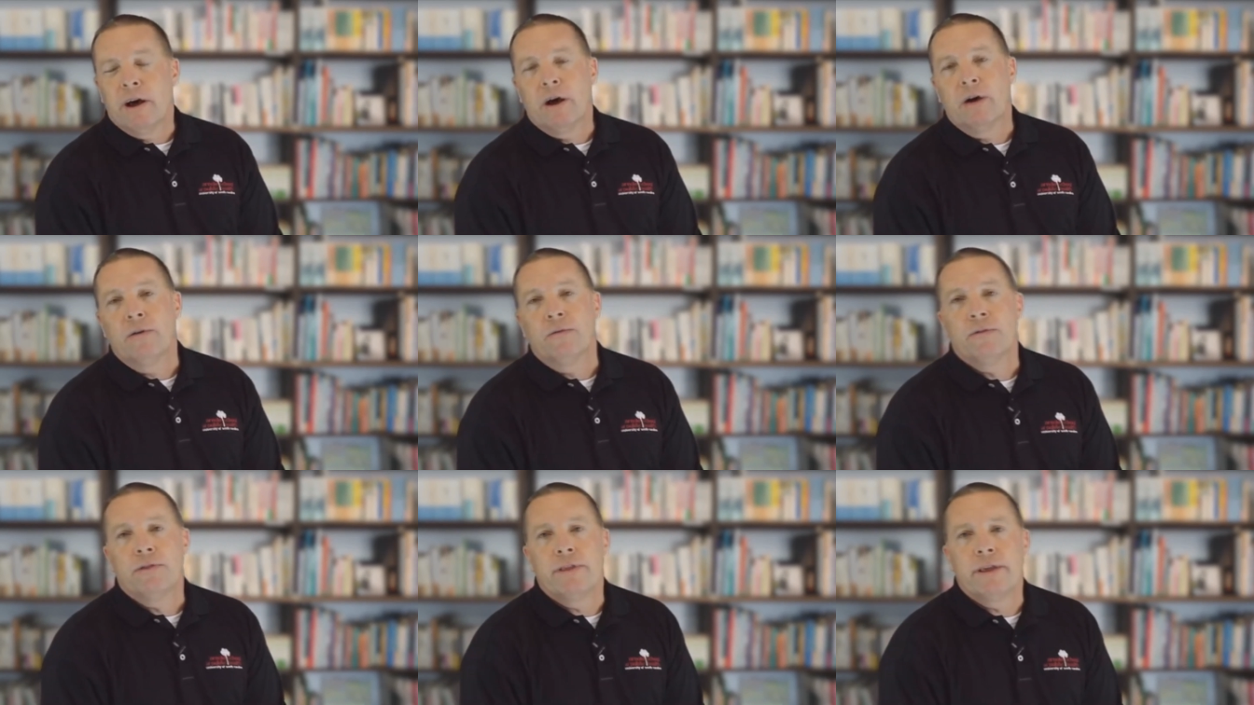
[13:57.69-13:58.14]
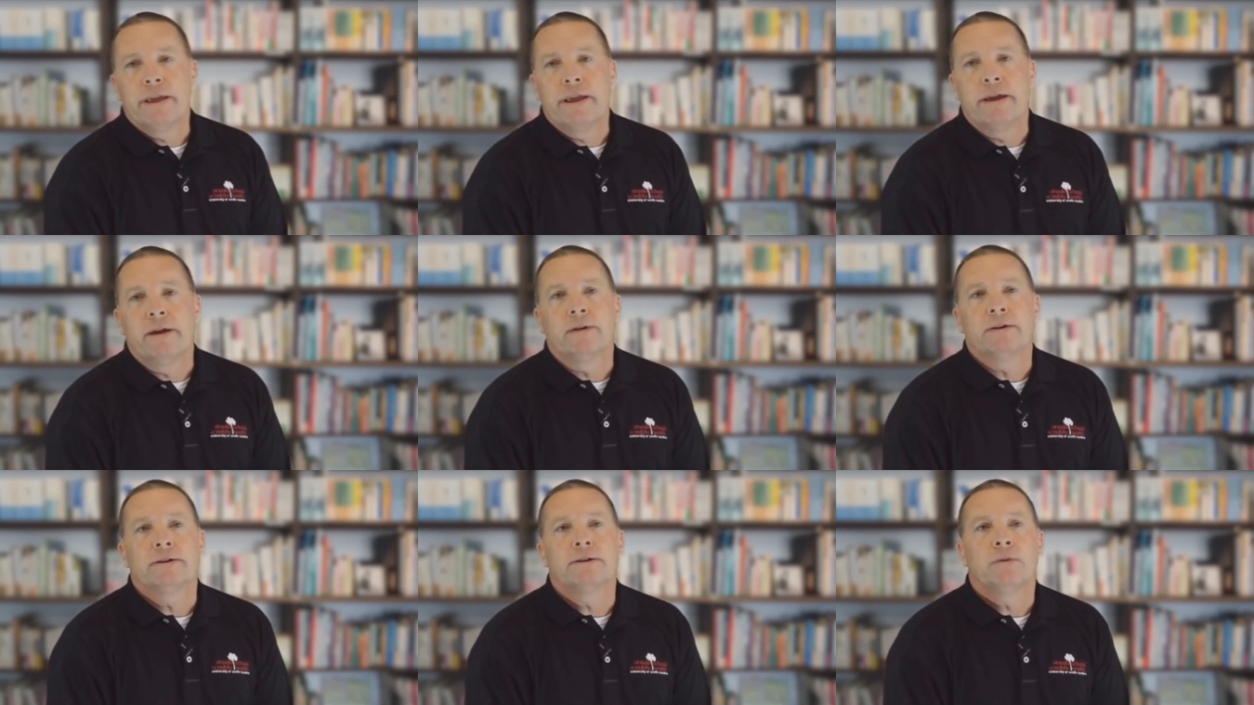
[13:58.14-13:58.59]
over the
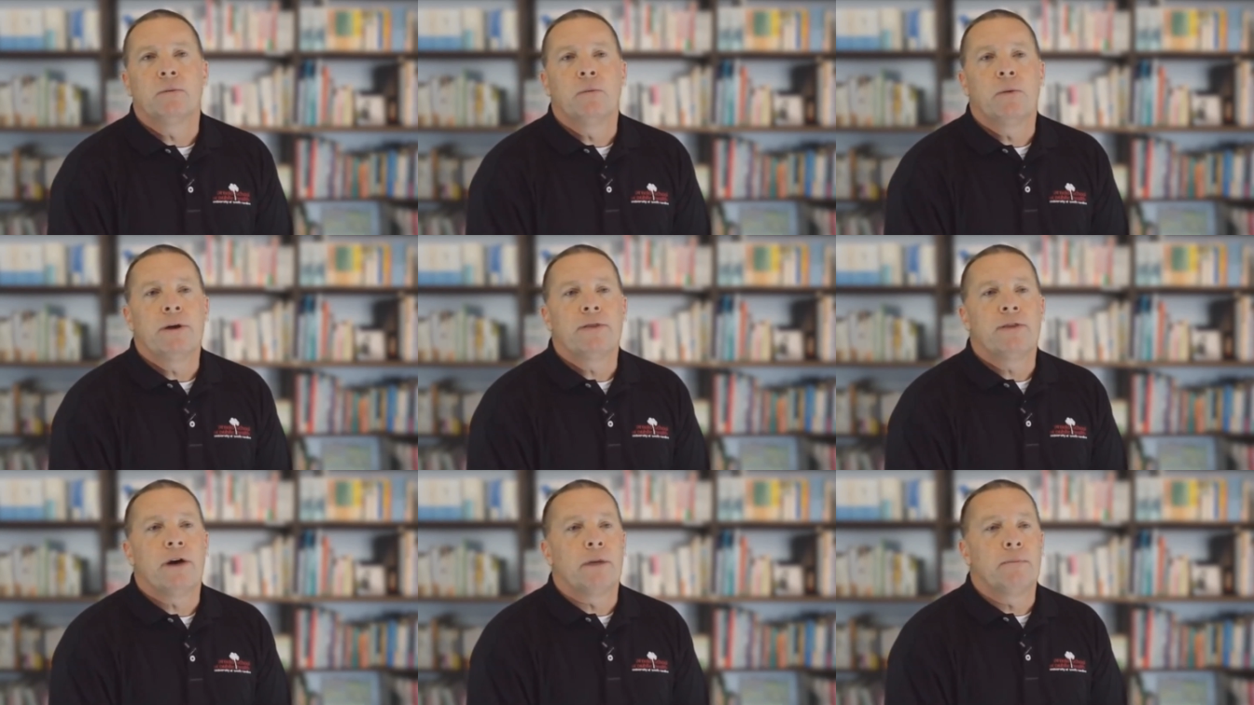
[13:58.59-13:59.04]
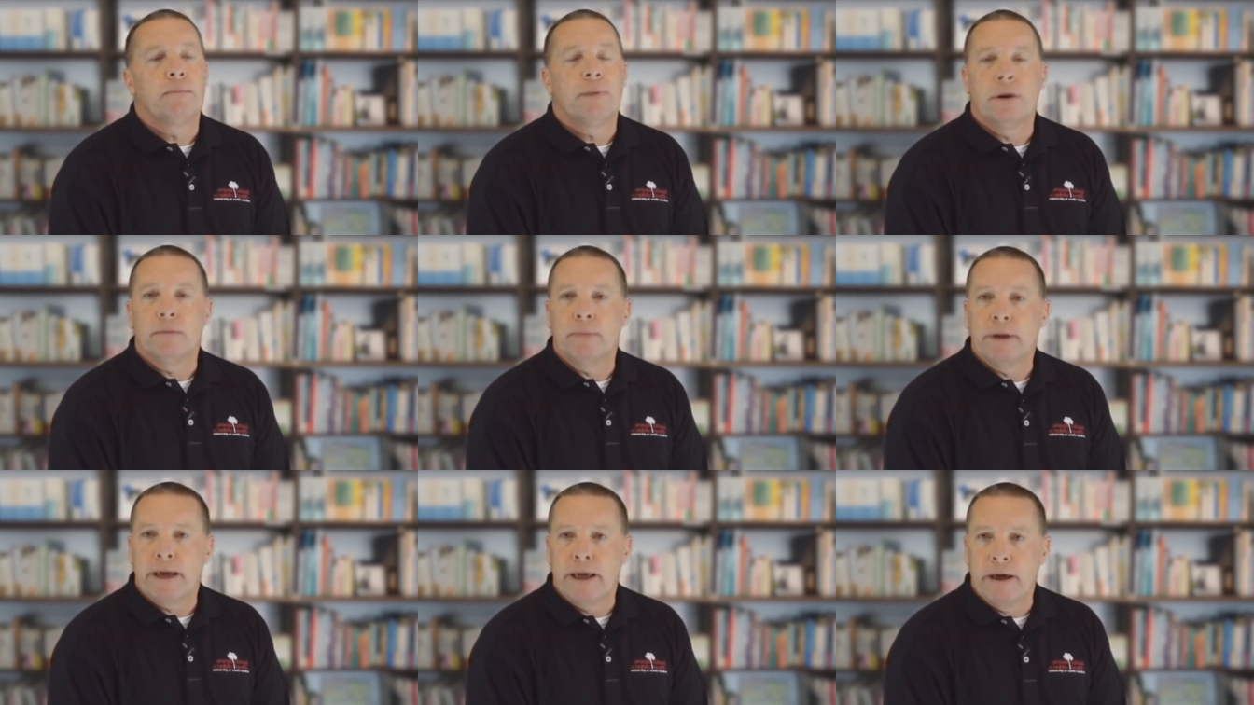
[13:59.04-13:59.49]
years with our
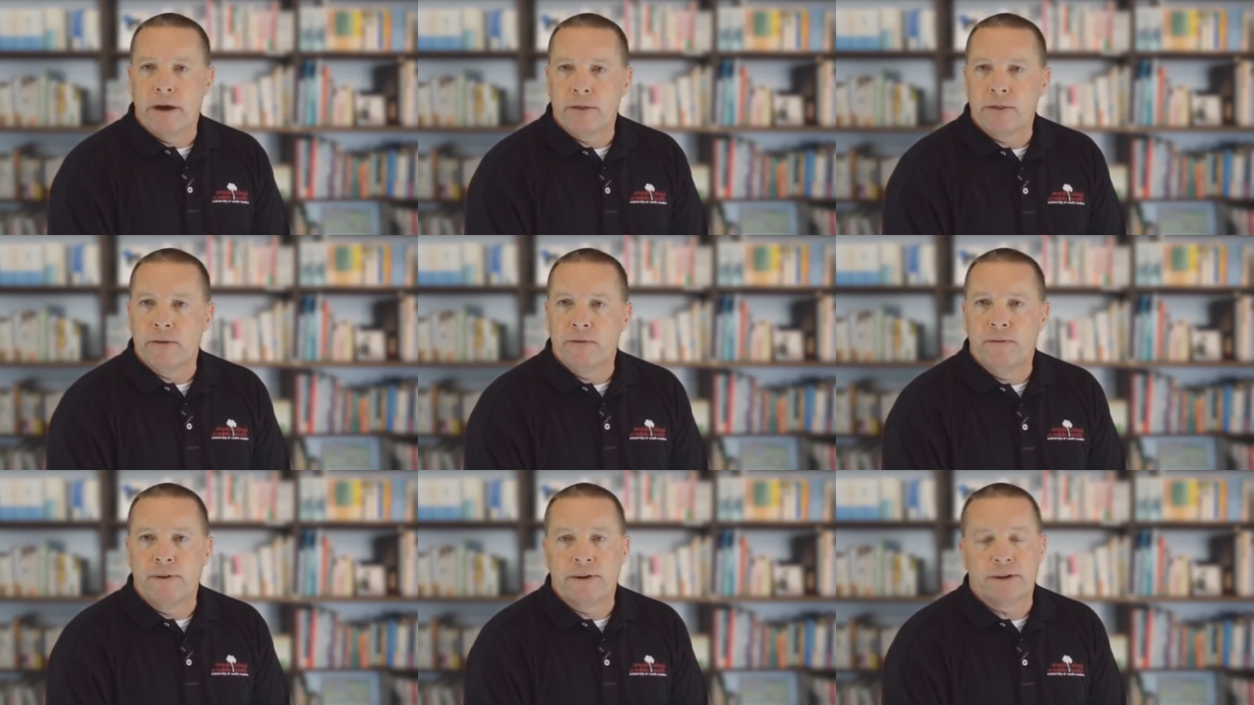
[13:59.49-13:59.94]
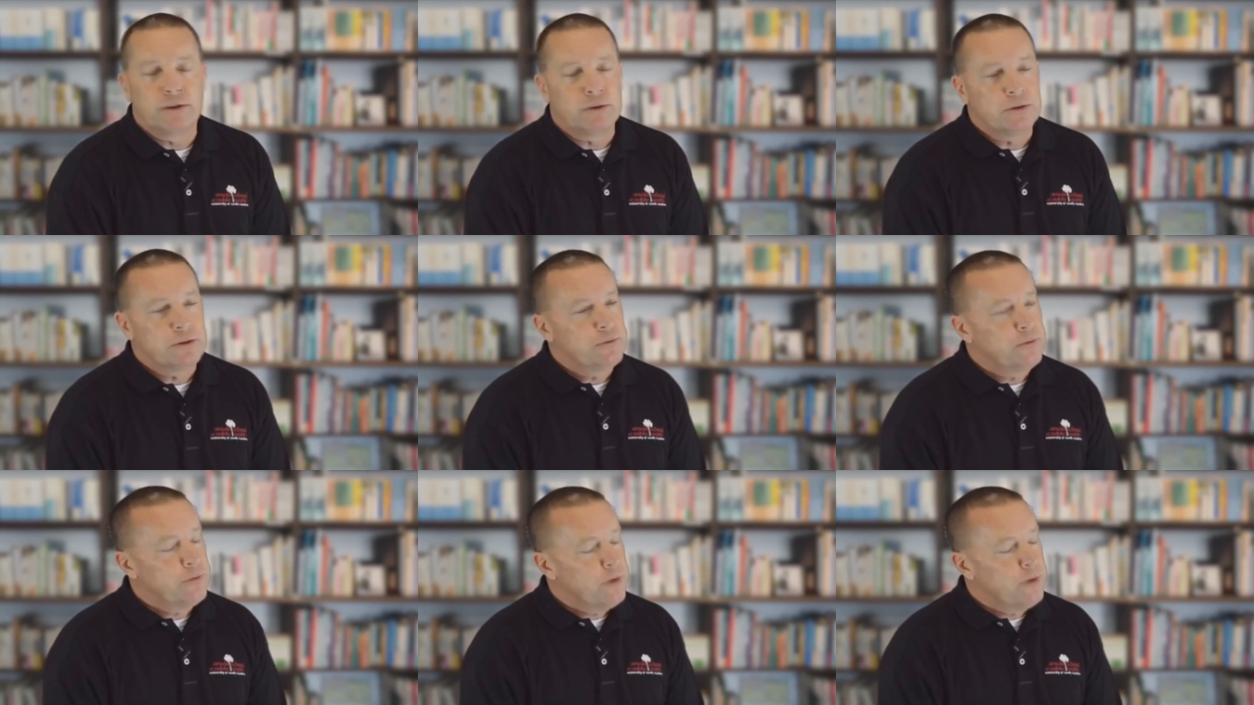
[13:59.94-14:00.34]
public health officials